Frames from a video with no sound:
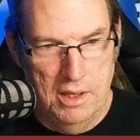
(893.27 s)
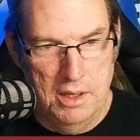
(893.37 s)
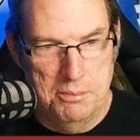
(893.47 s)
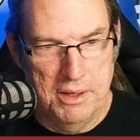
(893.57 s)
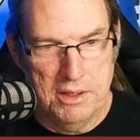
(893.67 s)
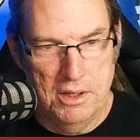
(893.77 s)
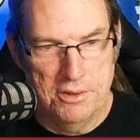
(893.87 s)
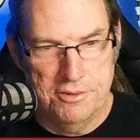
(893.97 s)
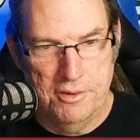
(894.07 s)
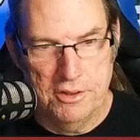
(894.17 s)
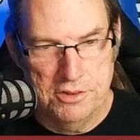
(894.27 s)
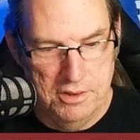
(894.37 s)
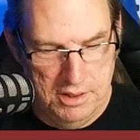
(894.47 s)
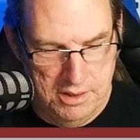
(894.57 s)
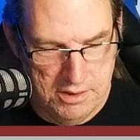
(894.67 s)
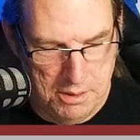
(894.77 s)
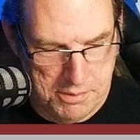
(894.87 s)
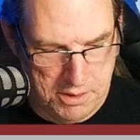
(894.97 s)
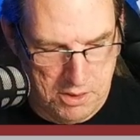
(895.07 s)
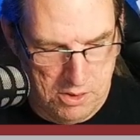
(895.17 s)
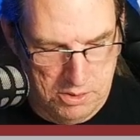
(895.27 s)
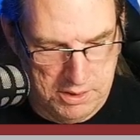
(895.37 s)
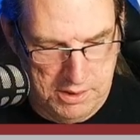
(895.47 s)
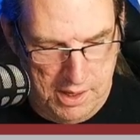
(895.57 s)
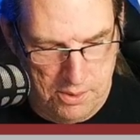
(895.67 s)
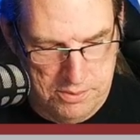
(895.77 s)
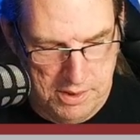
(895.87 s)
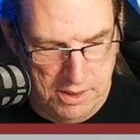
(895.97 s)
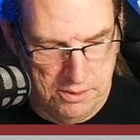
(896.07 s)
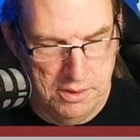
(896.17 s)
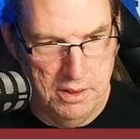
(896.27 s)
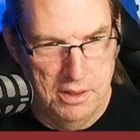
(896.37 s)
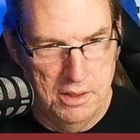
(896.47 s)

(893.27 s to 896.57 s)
and make another function here that I'm going to call countdown.